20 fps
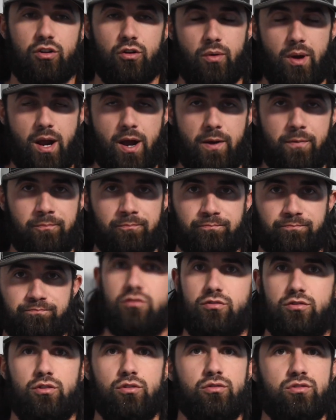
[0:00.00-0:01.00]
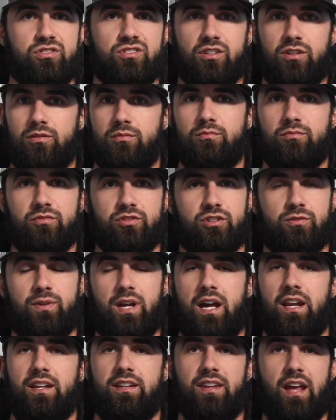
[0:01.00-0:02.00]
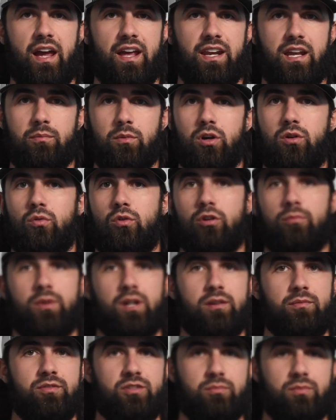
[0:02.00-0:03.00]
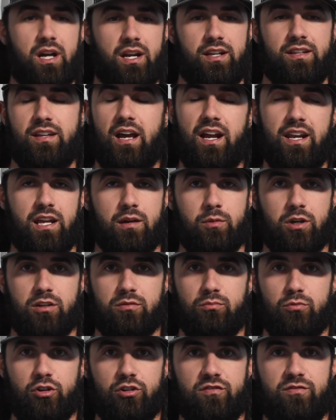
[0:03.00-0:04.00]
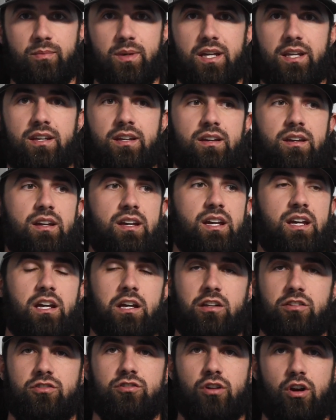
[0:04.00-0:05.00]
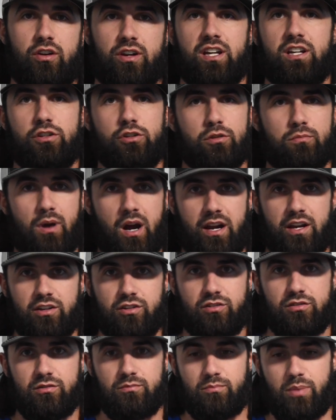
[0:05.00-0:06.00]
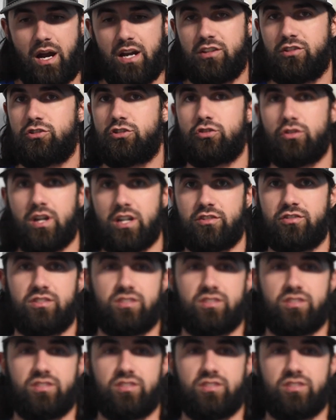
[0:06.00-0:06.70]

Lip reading: around, do some kind of dynamic warm-up, some kind of dynamic movement, and start getting your body stretched.